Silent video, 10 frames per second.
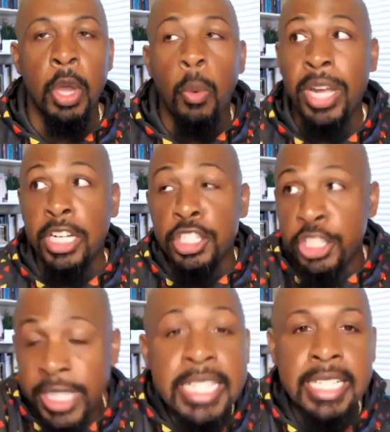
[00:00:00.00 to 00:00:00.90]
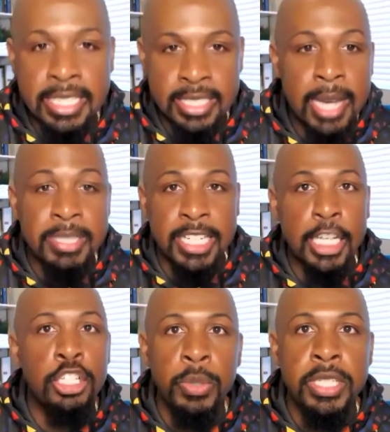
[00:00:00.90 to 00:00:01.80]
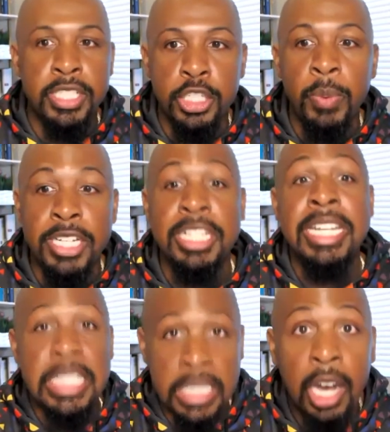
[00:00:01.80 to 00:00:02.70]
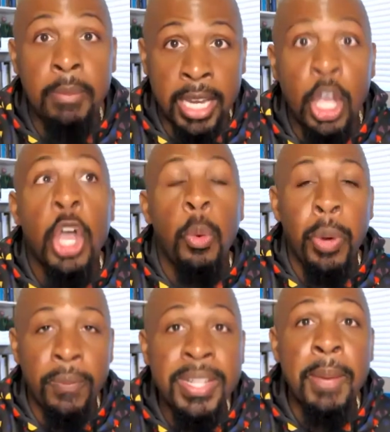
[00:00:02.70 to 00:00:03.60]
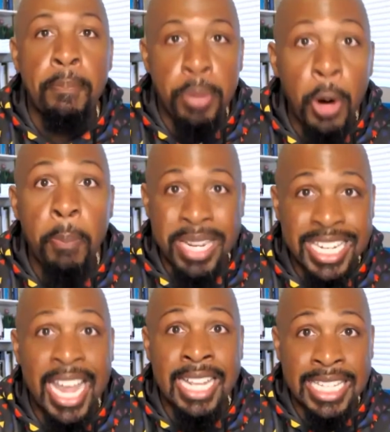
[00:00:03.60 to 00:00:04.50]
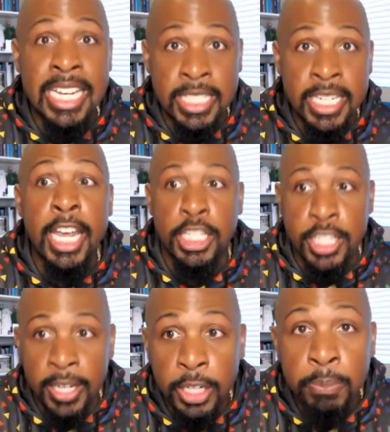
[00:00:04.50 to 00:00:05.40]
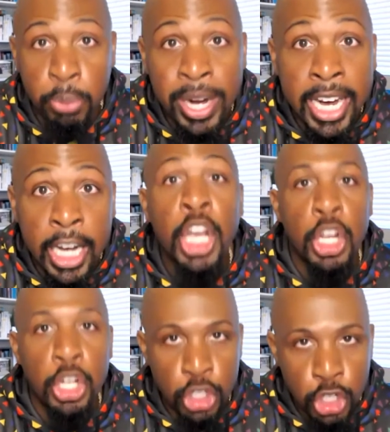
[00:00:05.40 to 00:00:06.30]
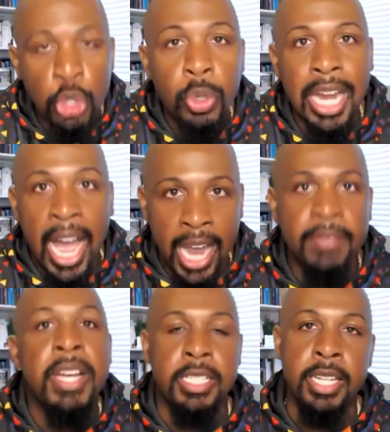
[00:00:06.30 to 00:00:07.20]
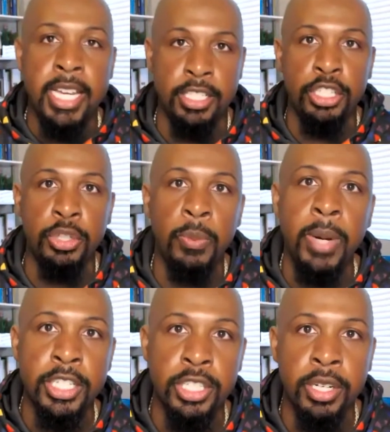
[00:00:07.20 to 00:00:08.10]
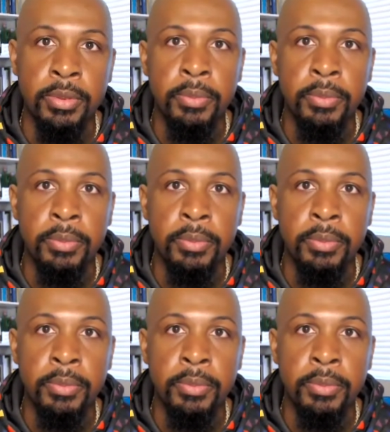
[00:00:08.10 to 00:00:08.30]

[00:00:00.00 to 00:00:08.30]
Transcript: When Jesus steps into a situation, he's coming with the purpose and the intent to bring new life to that situation.